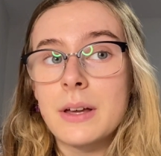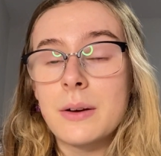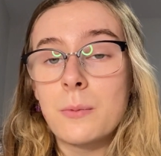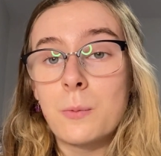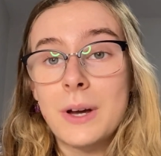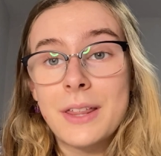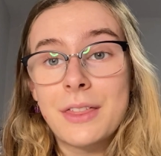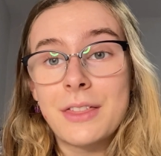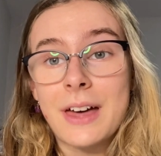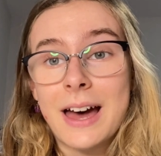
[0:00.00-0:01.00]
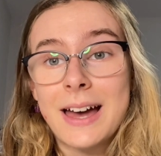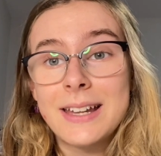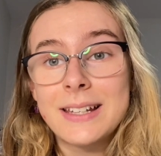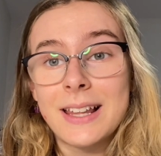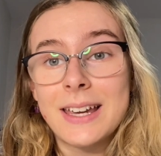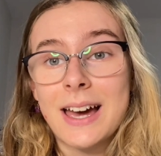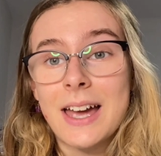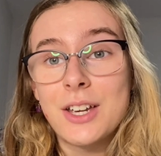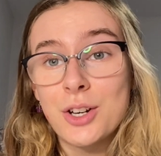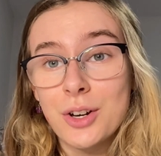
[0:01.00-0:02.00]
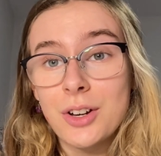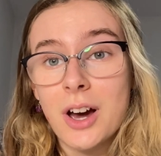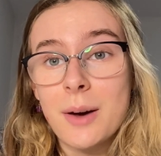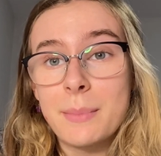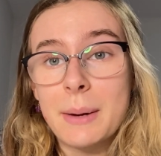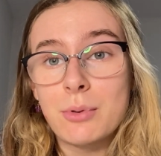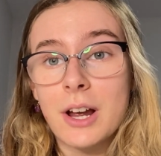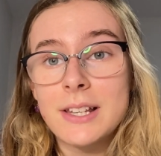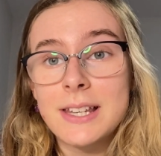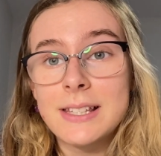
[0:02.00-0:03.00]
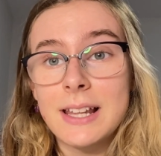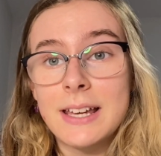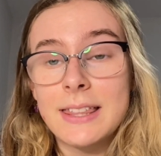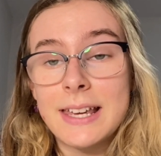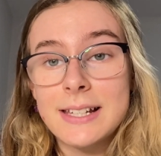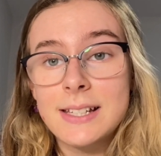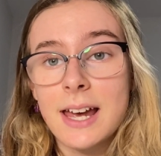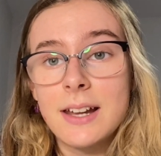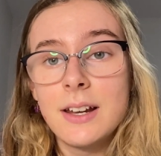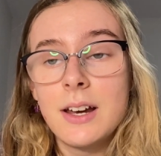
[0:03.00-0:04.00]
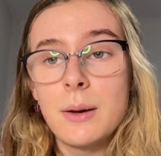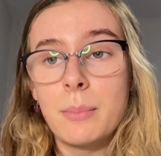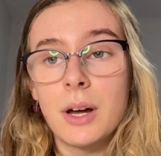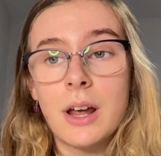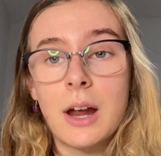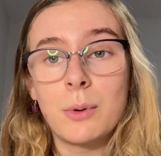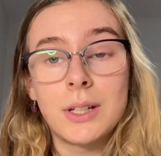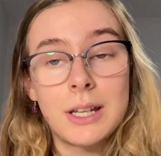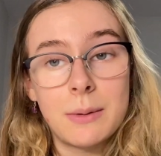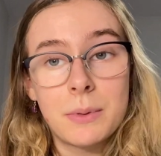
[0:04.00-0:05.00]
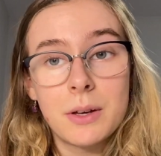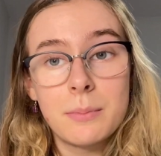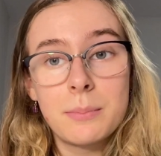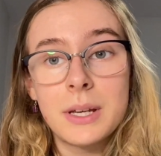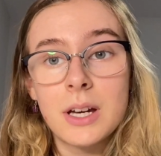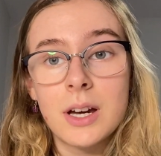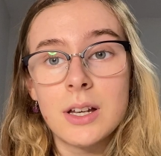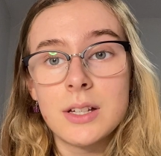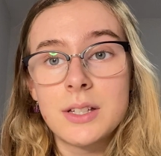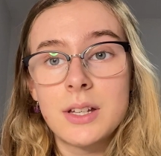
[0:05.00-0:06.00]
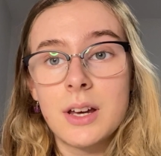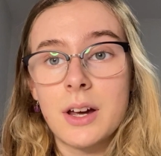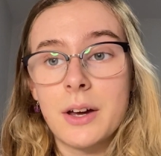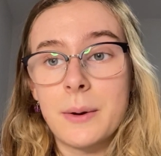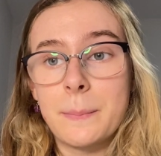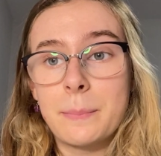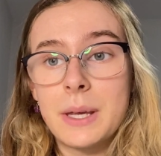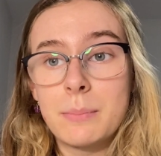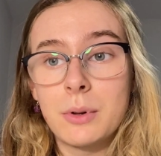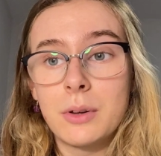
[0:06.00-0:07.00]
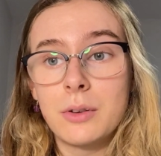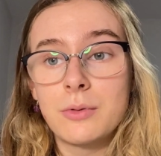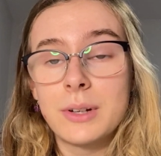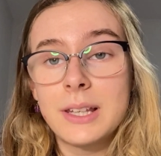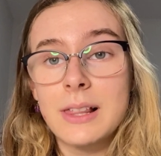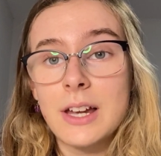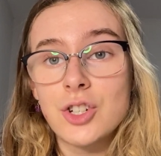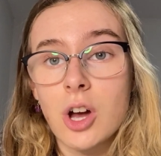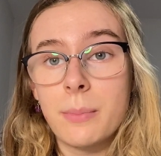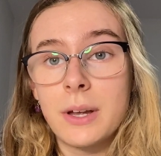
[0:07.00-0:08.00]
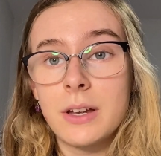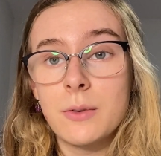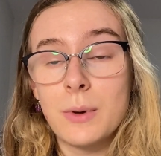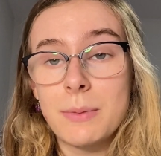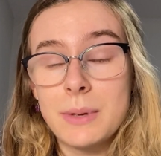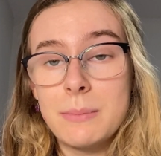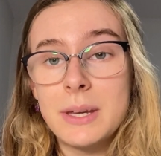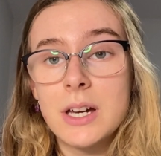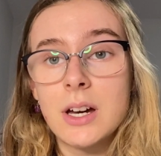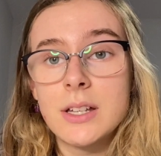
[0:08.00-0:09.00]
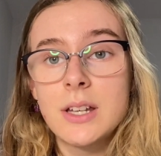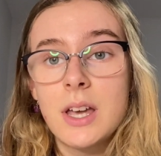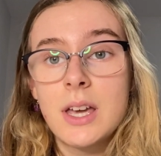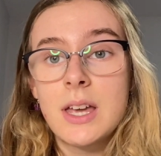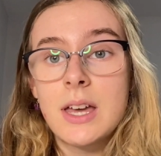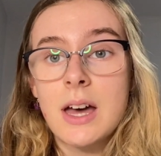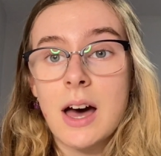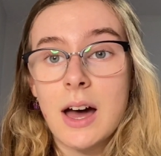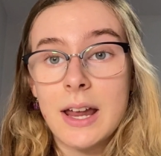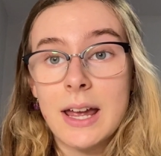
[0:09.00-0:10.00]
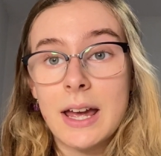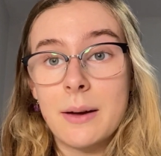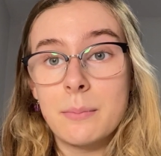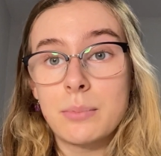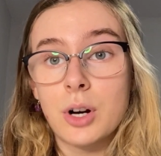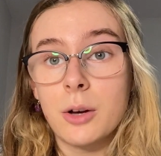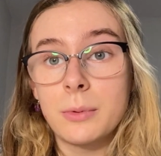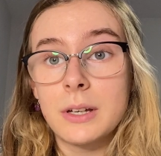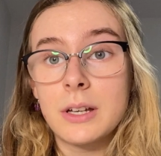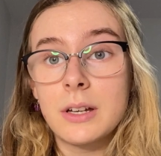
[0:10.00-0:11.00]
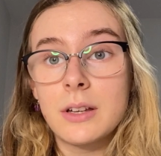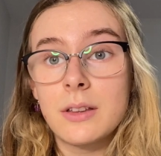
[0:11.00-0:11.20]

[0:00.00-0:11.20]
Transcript: with that, like, I could up my prices like they said, but I will keep them because people really like shopping with me because I am probably